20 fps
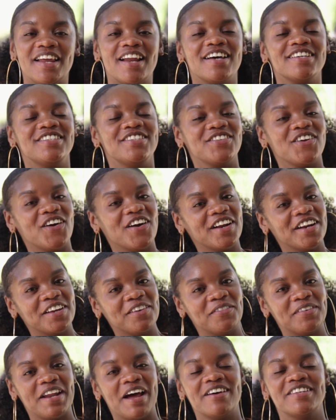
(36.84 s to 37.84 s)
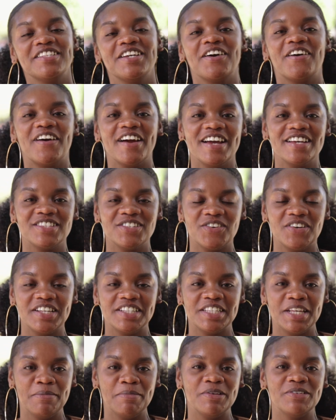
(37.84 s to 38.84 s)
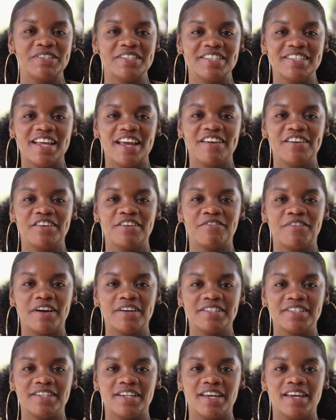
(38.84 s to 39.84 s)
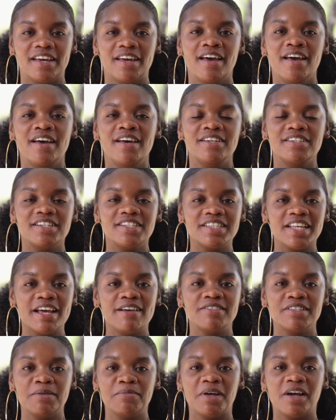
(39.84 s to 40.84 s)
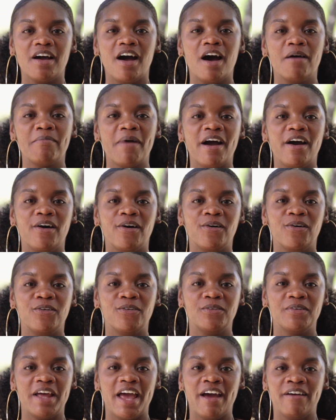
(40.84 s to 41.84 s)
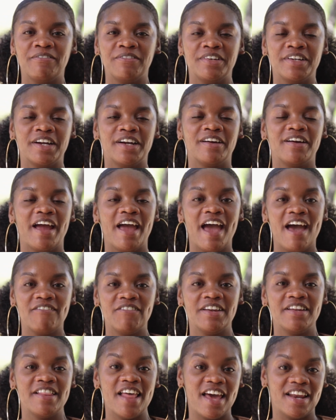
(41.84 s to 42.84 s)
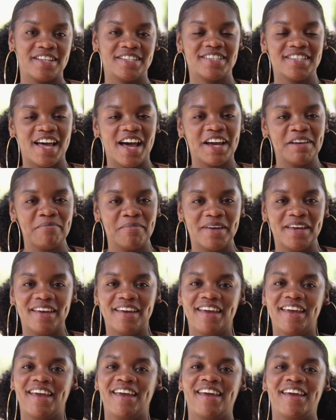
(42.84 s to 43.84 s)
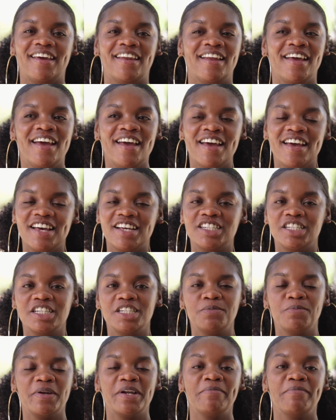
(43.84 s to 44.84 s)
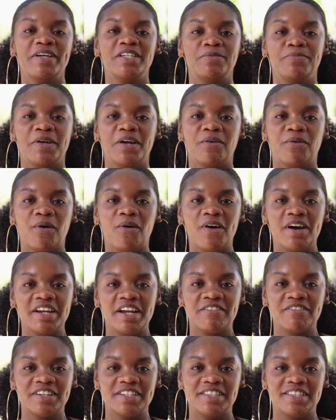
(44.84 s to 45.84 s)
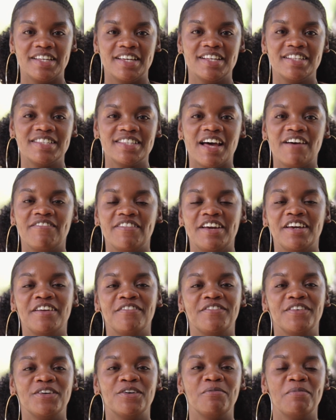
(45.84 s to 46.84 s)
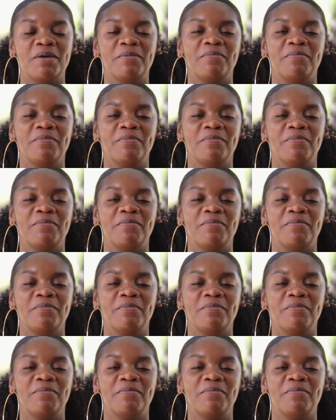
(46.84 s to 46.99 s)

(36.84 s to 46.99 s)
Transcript: that I started when I was in grad school at Sam Houston State University, just to have something to call my own after having that assignment. And it's just pretty much been growing ever since. I've interviewed